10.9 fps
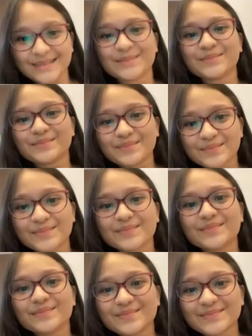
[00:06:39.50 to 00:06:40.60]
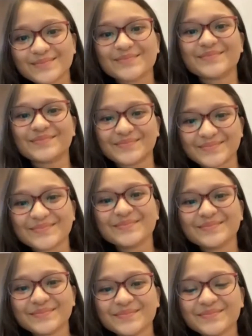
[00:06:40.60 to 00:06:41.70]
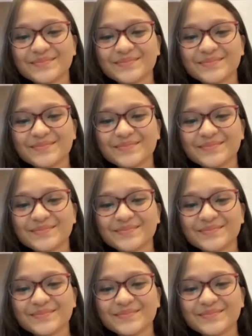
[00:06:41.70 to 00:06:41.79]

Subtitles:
yeah. So we thought of that, and then